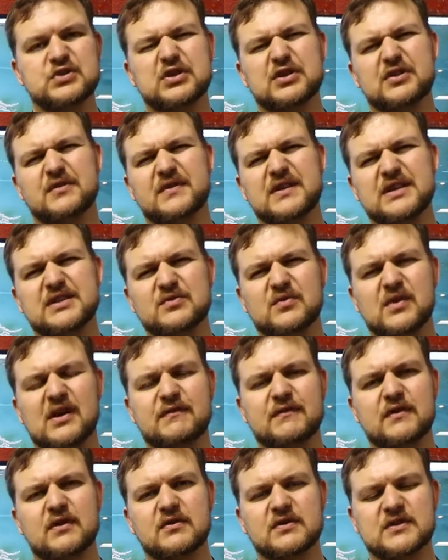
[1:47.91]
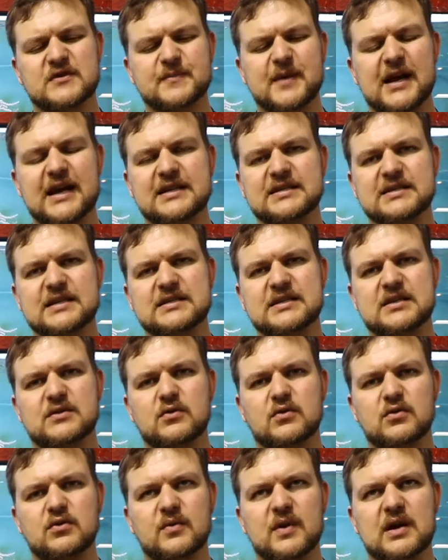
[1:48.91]
sort of these rough little spikes that sit
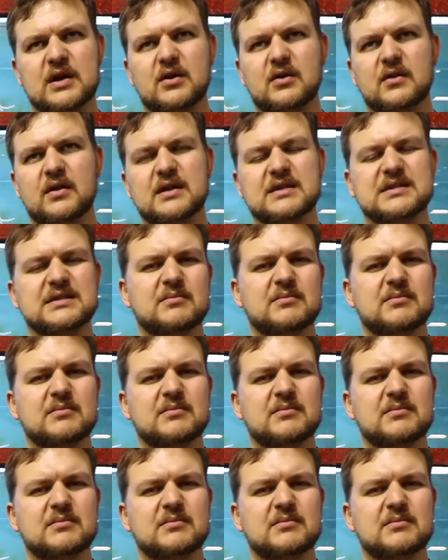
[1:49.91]
all the way along there,